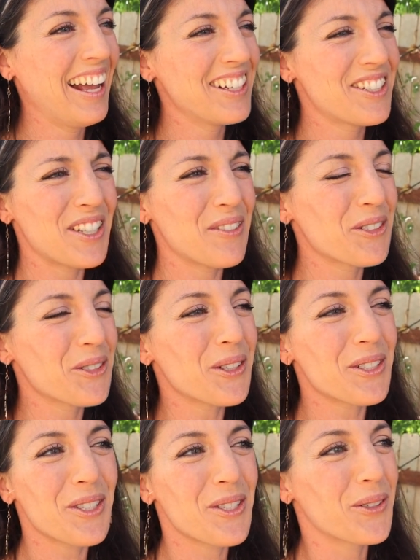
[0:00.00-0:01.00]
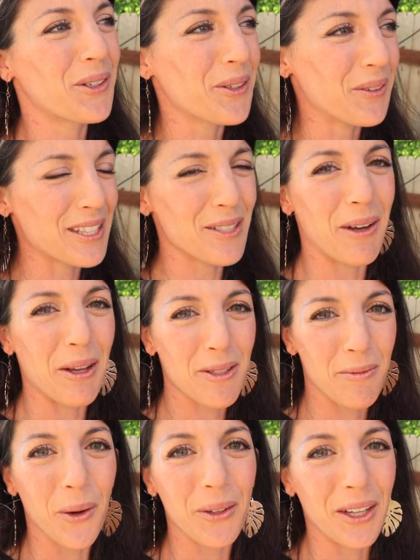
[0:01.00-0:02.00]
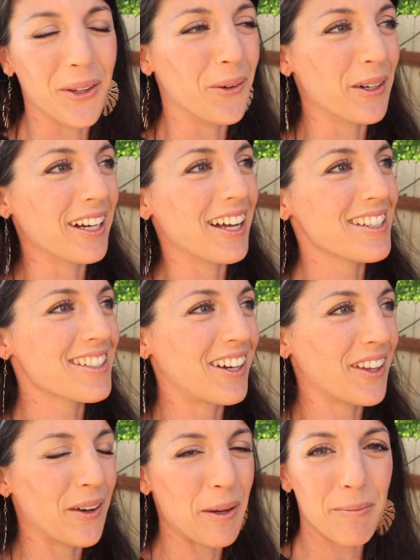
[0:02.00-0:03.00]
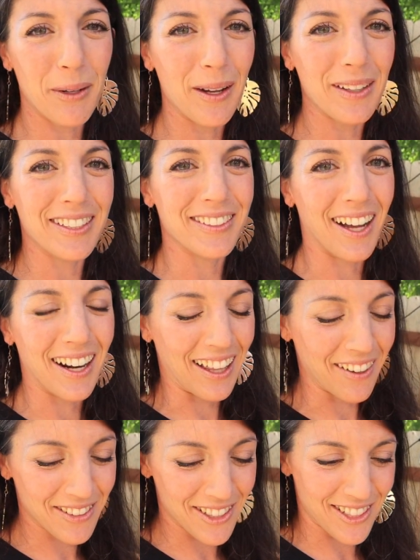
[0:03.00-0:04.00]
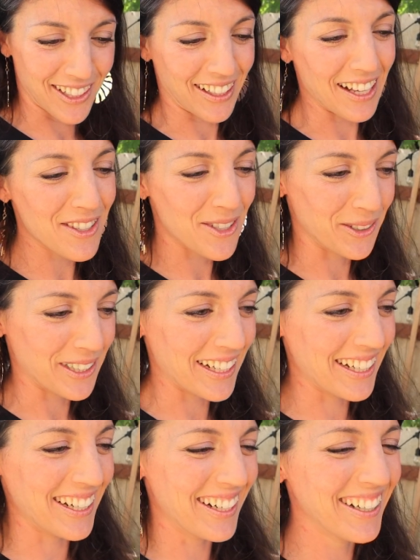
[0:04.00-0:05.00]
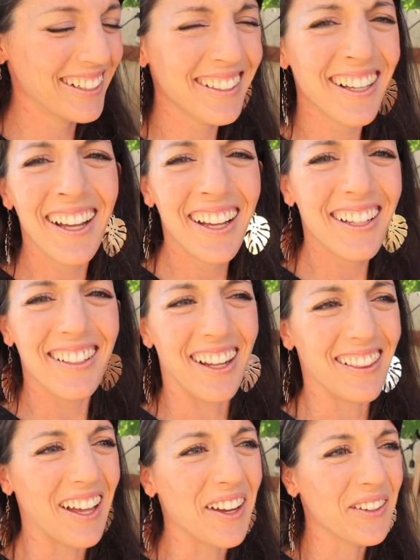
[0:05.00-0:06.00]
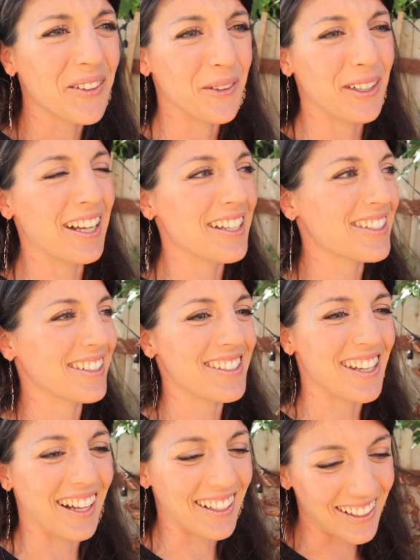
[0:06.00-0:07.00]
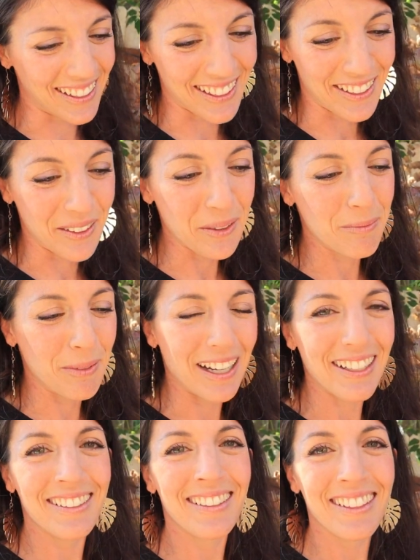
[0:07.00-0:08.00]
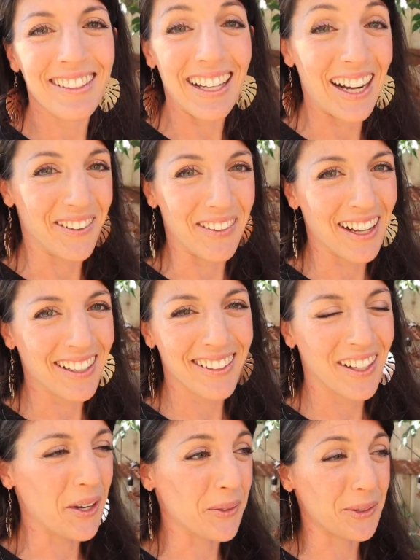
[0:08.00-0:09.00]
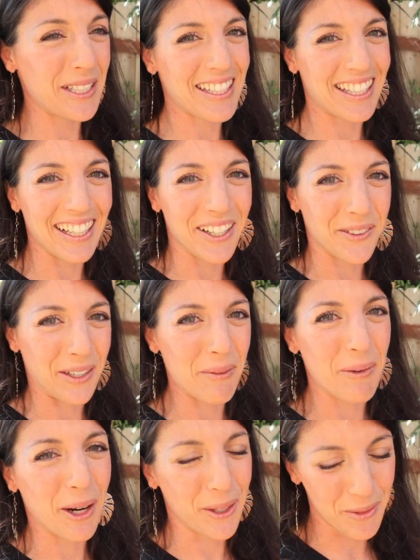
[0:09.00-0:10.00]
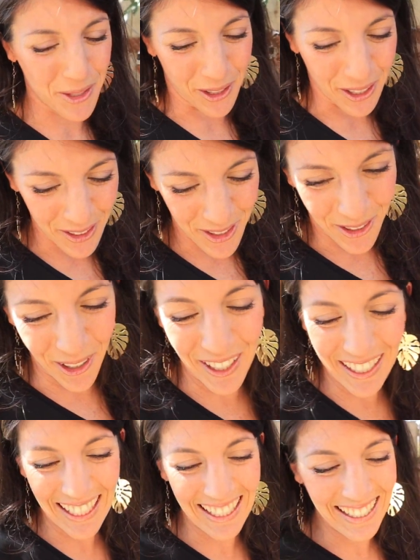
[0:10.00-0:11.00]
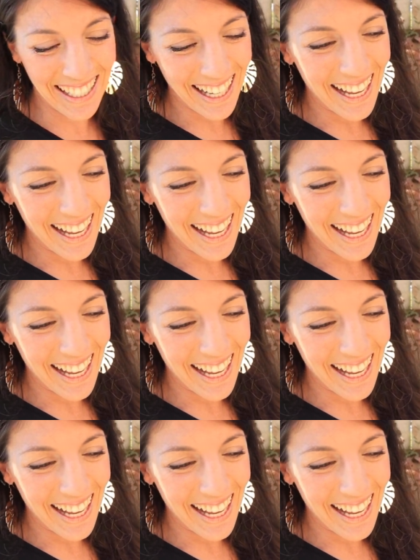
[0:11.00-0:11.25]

and she even told us a story once about smoking corn husk, although I'm probably not allowed to share that story here. Not that corn husk is like illegal, but anyway, a risky Grandma Armstrong story.